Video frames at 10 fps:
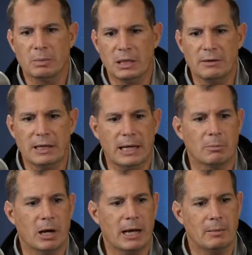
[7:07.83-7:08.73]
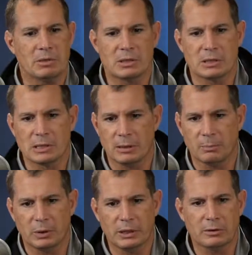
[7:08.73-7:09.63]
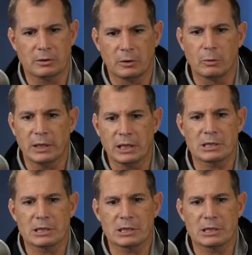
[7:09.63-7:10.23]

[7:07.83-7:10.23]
be that Abraham is just simply doing